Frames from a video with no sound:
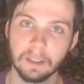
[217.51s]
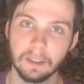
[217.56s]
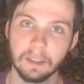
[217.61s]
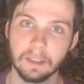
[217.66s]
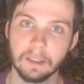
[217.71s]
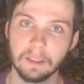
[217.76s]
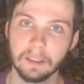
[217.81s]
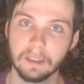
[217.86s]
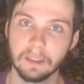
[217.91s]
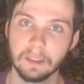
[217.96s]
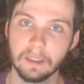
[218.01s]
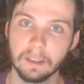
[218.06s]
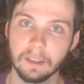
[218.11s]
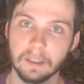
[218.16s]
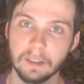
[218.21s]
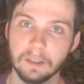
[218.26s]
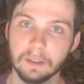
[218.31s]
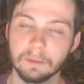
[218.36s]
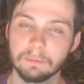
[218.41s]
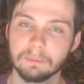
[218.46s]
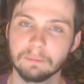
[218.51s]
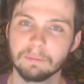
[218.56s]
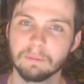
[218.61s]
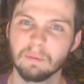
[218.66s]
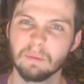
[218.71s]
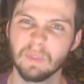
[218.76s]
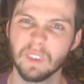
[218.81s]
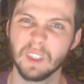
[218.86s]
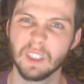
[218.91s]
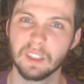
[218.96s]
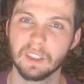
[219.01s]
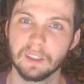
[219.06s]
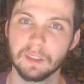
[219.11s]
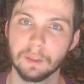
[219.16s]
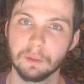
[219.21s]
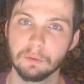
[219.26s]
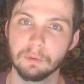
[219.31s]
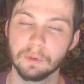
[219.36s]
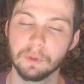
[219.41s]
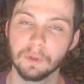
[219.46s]
And then uh,
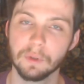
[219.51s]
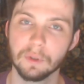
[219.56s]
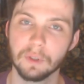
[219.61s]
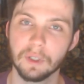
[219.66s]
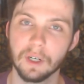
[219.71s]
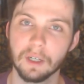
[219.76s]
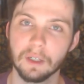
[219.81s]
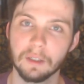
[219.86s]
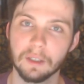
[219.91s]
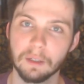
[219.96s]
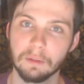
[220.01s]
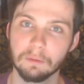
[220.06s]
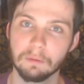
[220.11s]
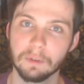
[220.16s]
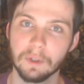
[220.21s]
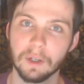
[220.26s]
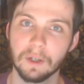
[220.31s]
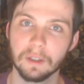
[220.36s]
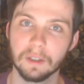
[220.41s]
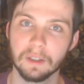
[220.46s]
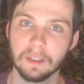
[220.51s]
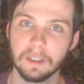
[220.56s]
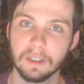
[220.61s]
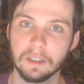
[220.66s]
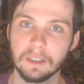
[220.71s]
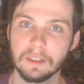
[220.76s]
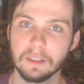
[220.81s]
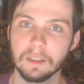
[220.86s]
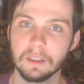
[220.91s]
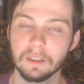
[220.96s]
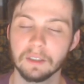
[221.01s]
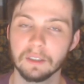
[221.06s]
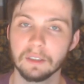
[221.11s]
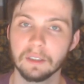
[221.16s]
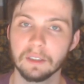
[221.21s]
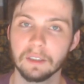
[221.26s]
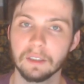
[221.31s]
did a few other kind of like vlog thingies, and then.